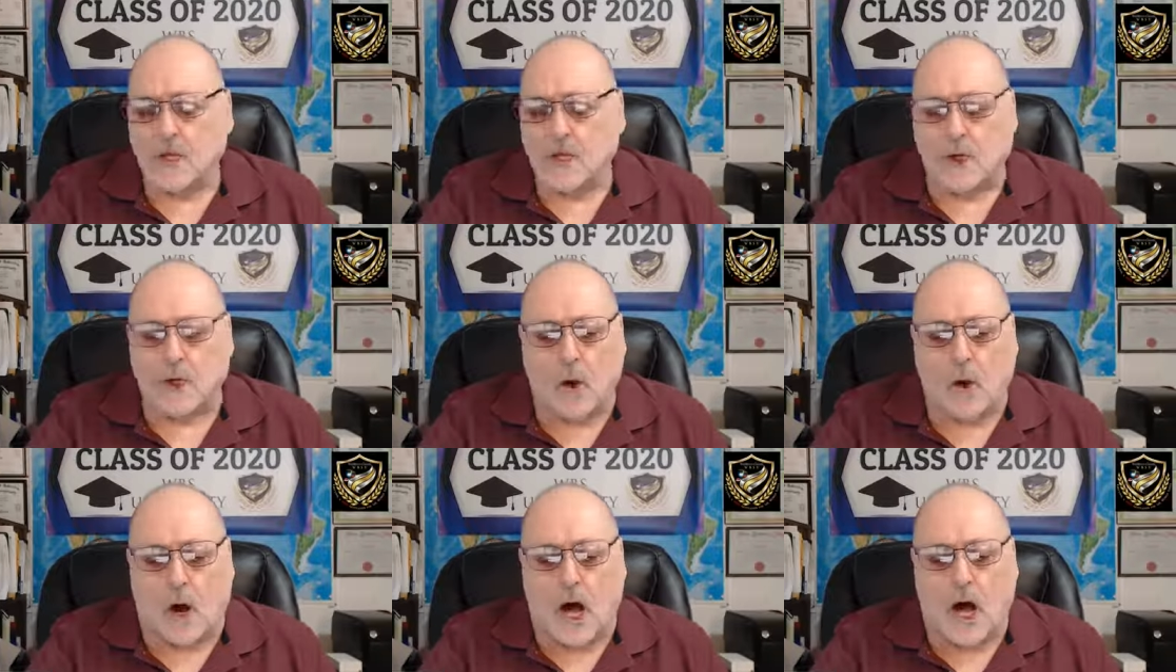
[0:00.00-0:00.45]

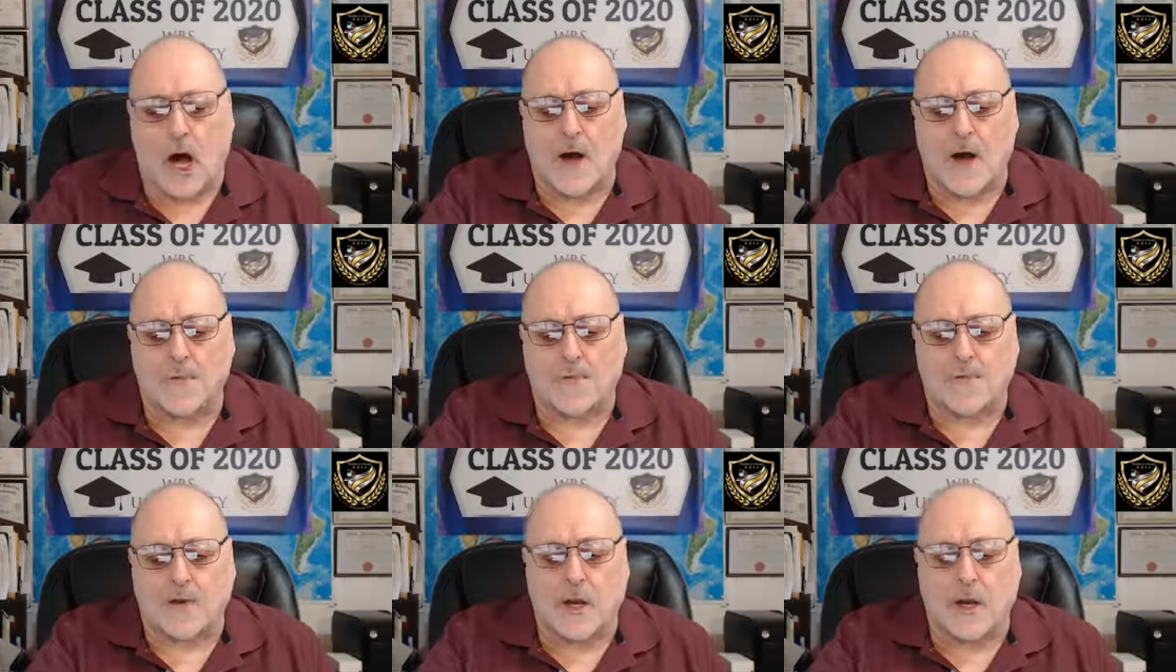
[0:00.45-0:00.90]
too
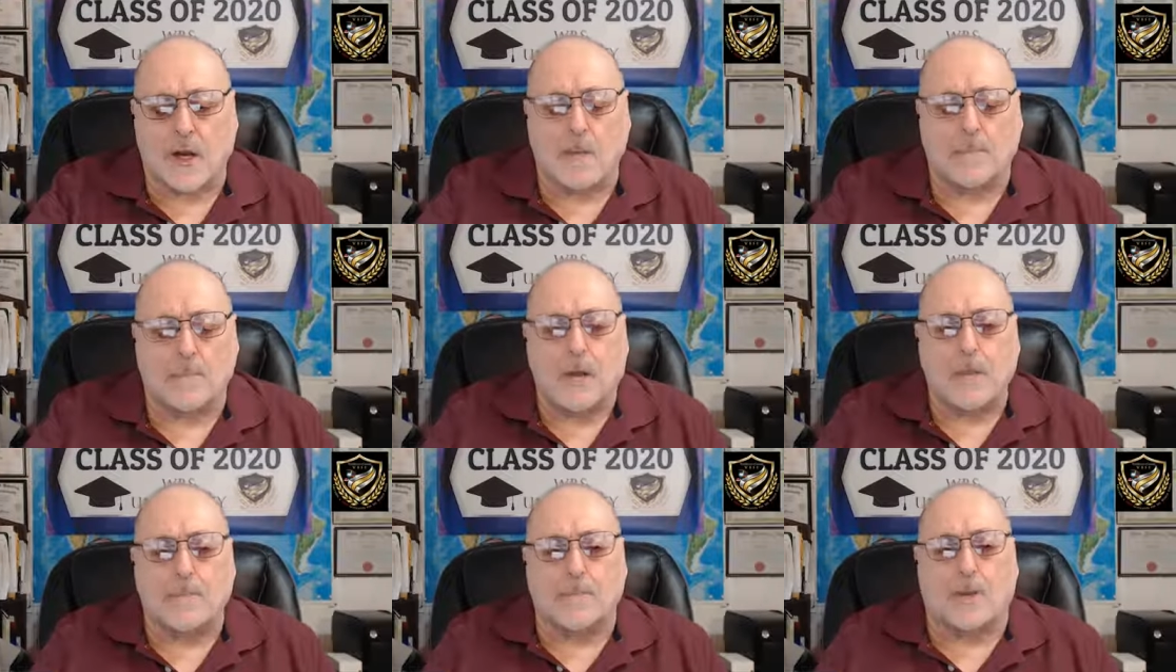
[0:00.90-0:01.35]
often
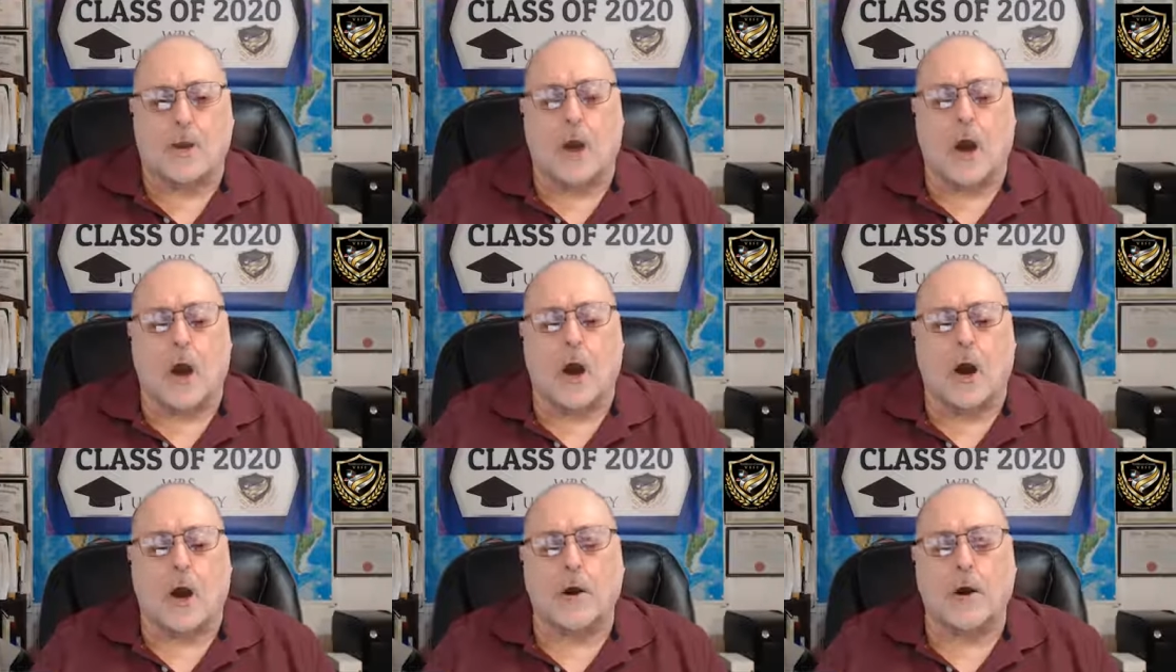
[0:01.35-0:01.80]
people
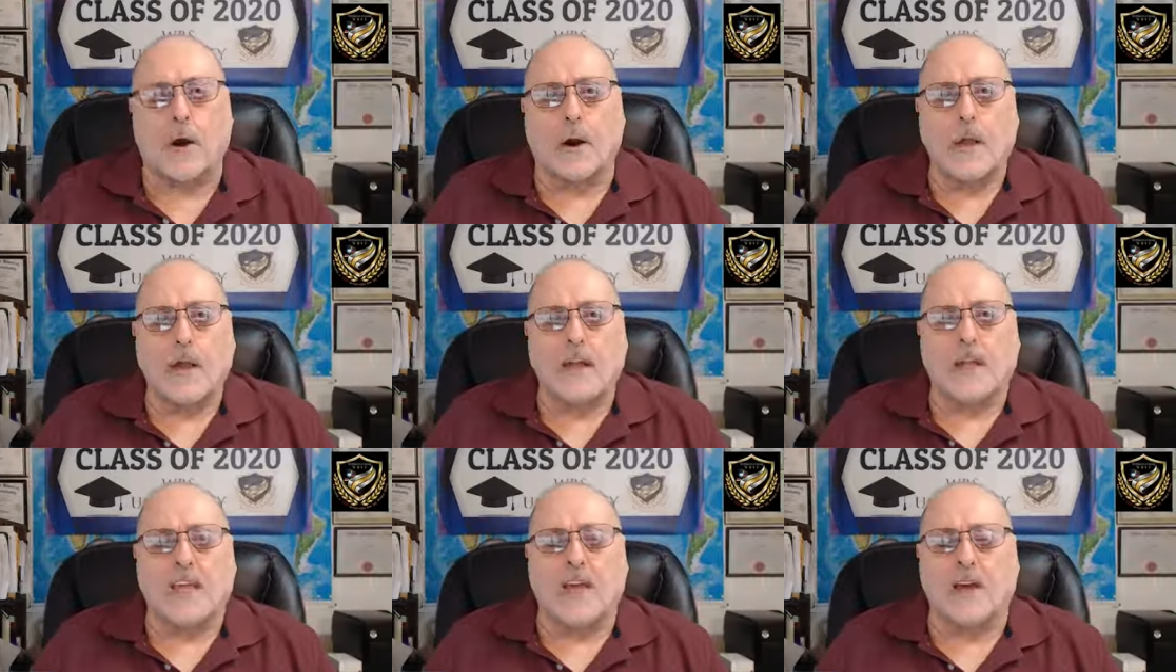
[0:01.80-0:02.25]
are
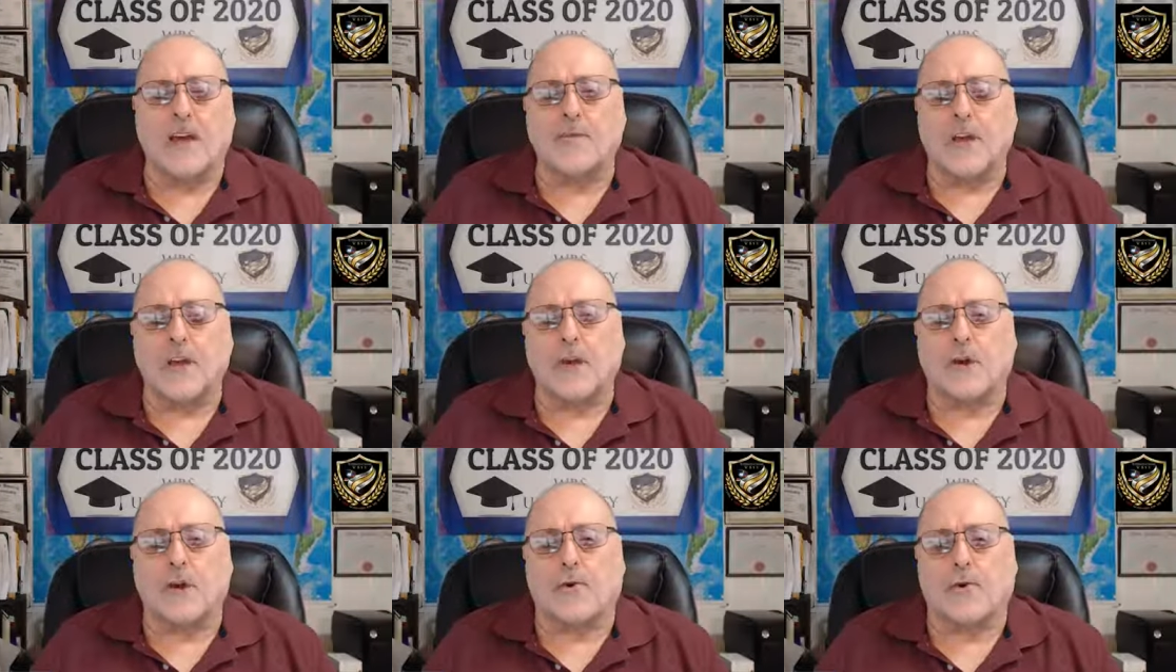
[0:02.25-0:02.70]

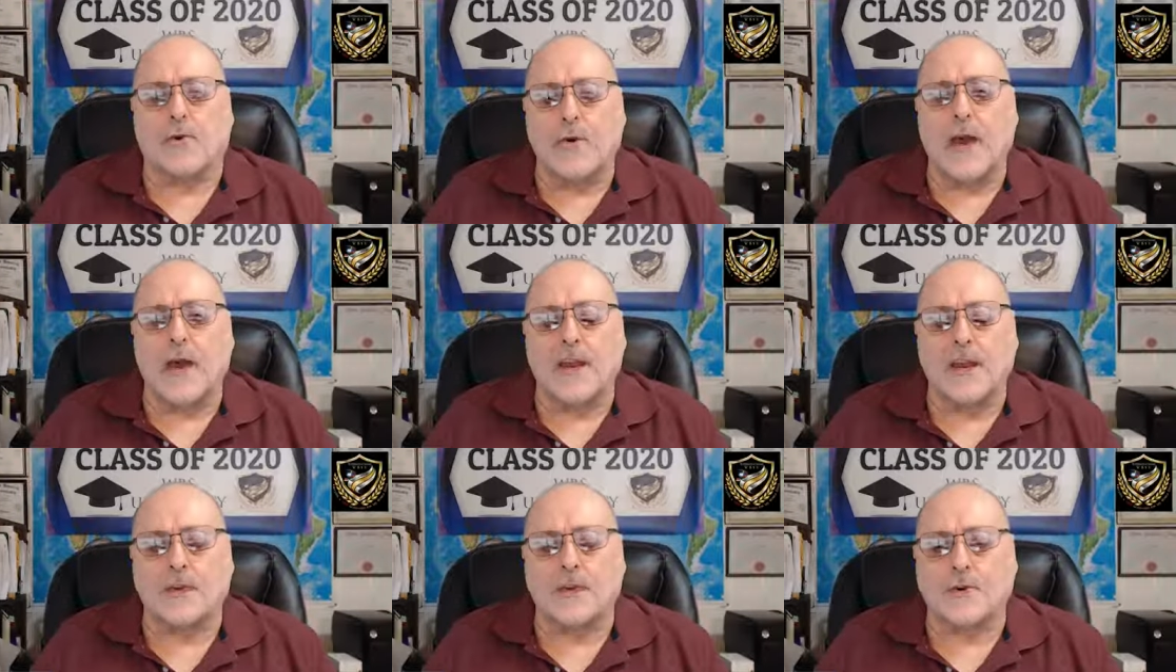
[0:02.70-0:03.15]
giving
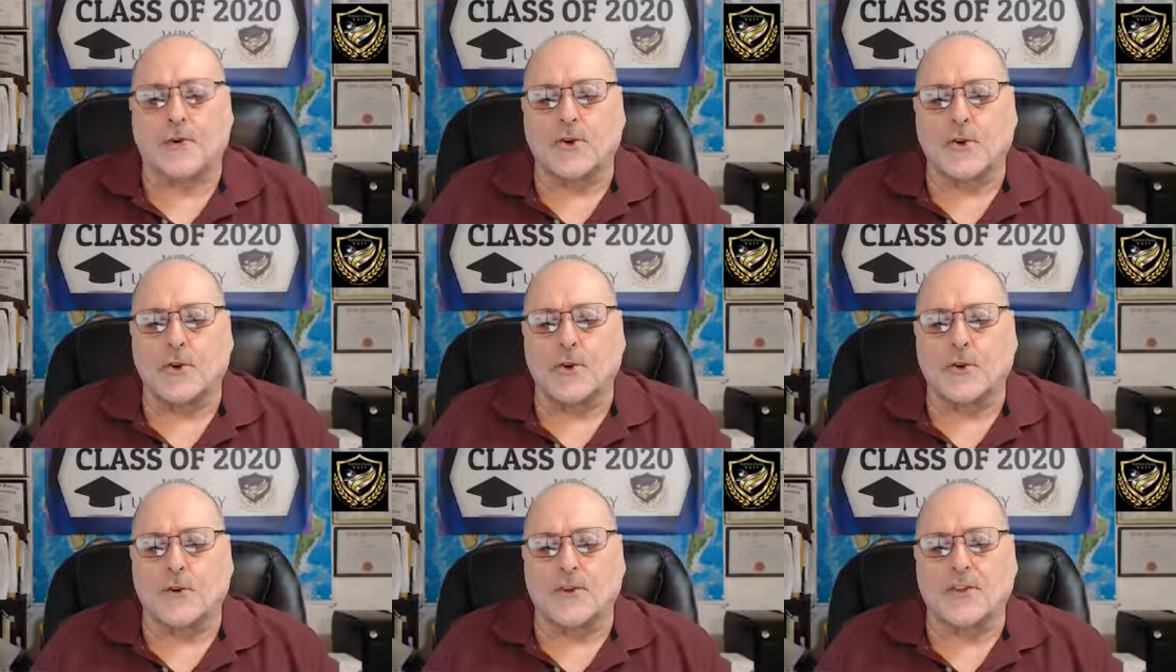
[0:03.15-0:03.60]
credit
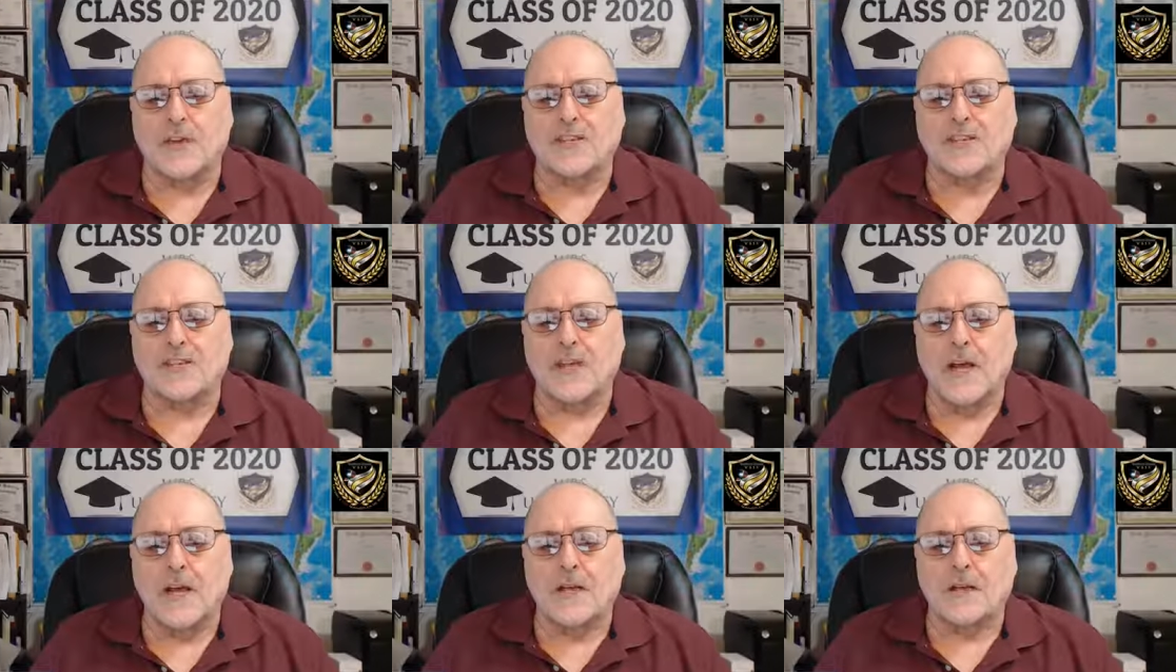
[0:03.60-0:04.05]
to
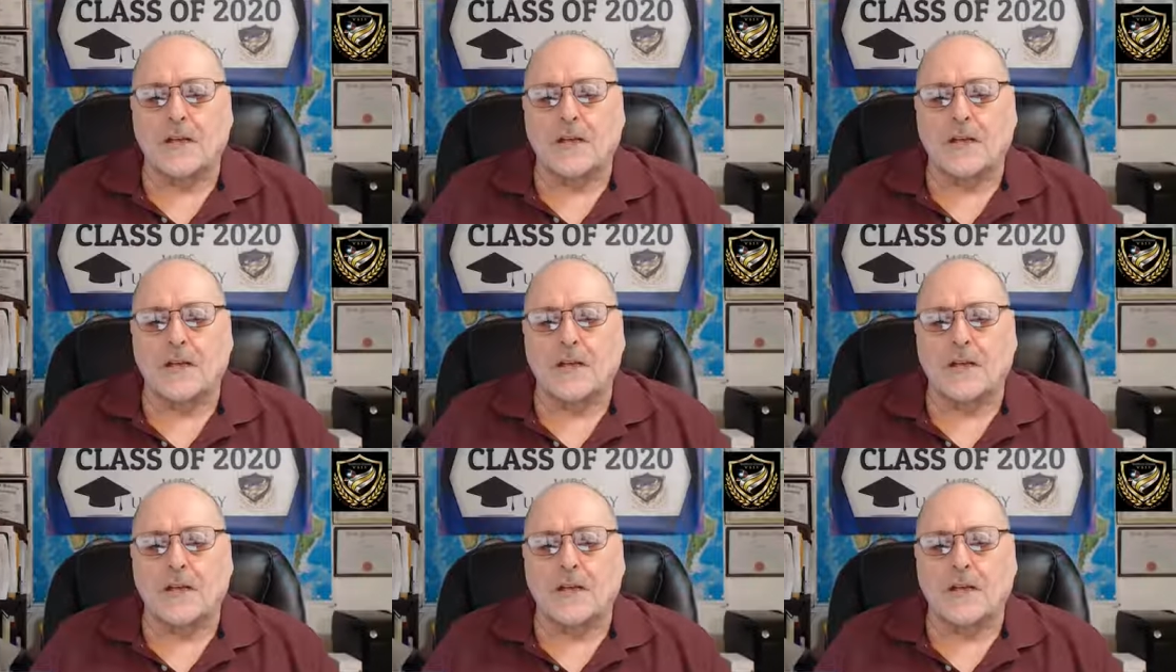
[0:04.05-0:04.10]
this